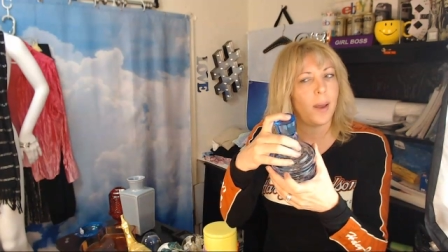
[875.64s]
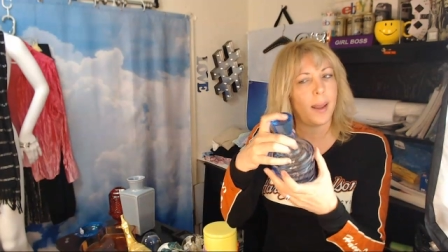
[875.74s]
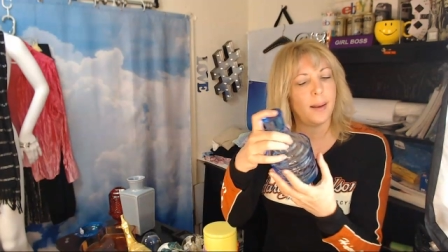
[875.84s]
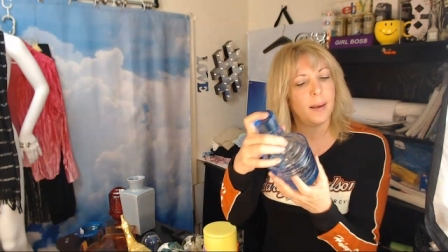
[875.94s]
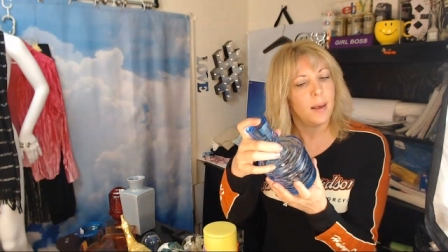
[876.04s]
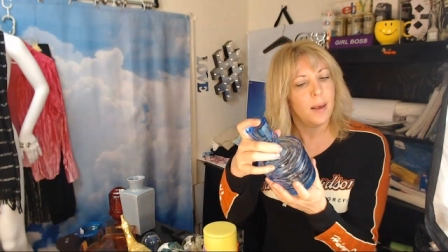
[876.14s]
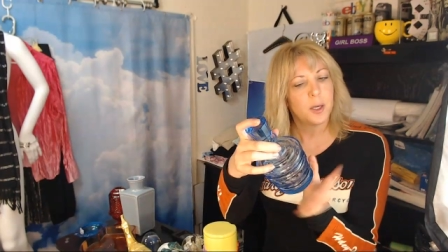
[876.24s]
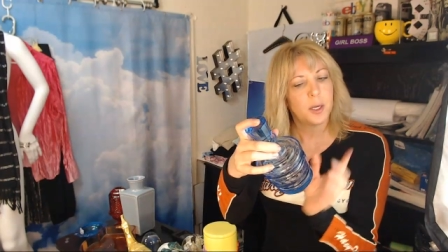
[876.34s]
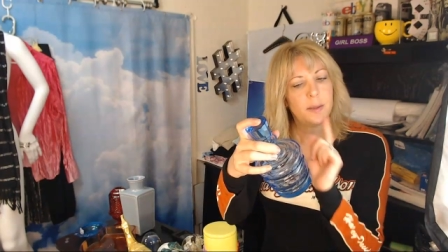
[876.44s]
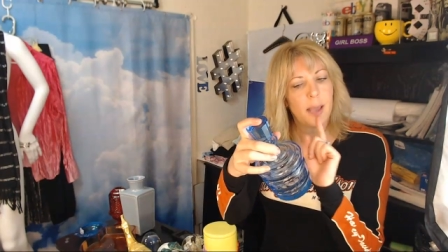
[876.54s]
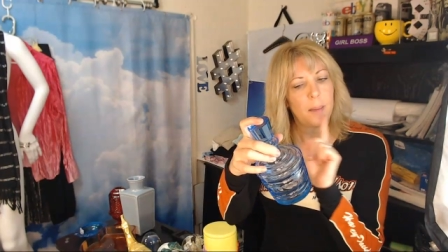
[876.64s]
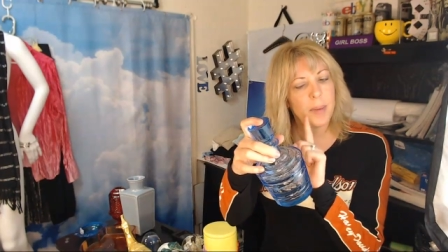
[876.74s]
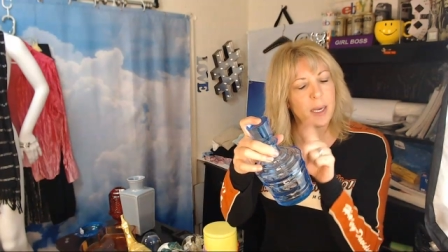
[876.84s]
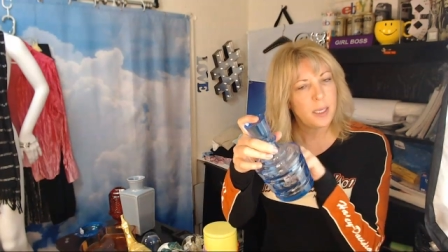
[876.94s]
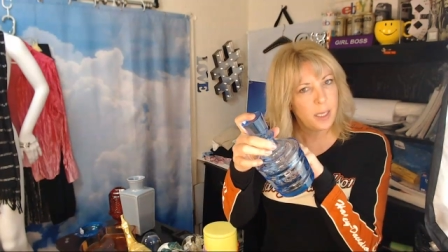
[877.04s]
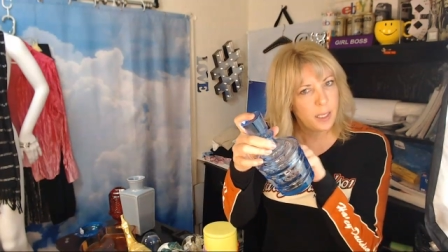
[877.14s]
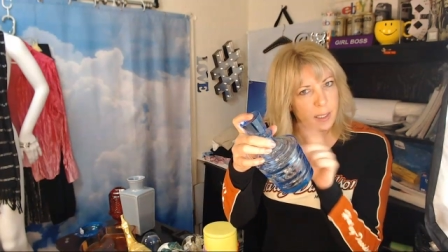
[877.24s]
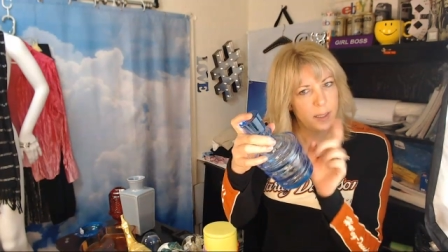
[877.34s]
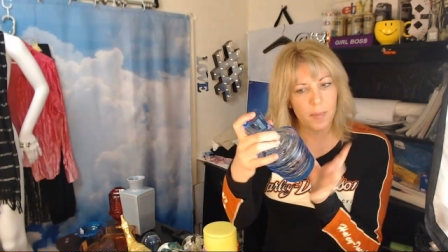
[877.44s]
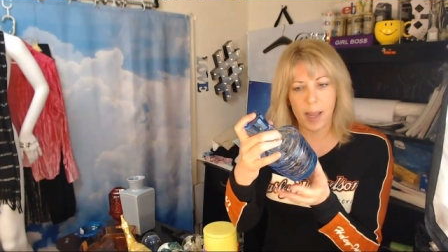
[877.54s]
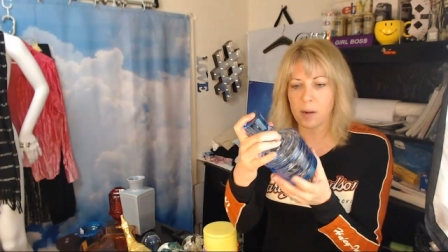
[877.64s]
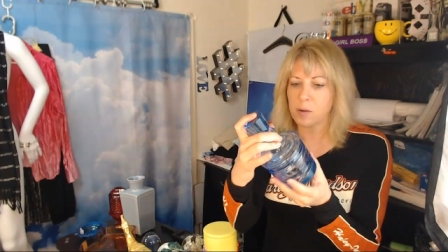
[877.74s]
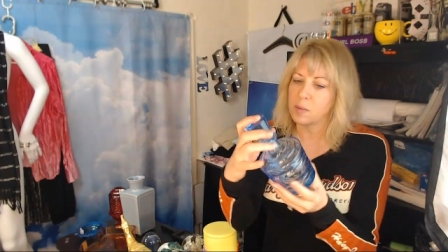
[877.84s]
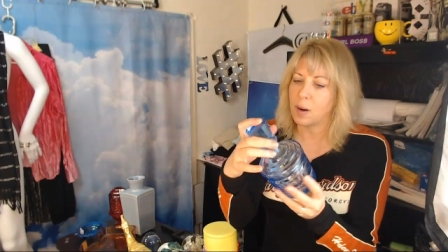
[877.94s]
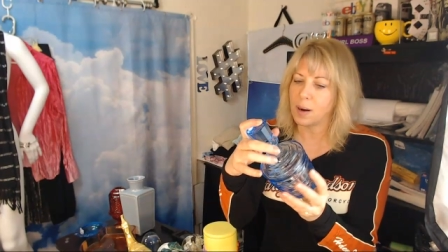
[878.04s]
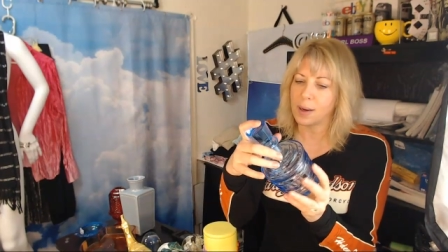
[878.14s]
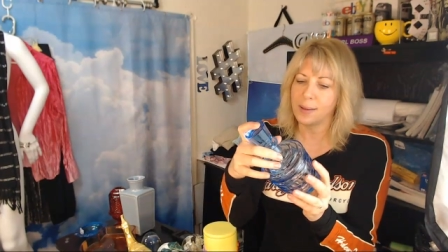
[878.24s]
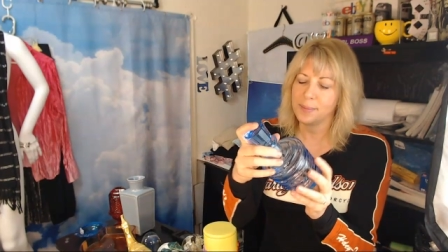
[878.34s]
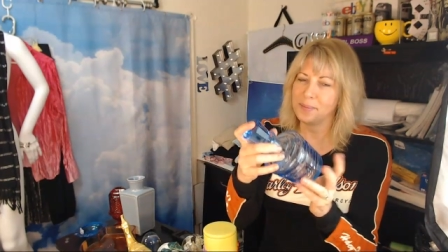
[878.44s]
wait, could that be a hidden maker's mark?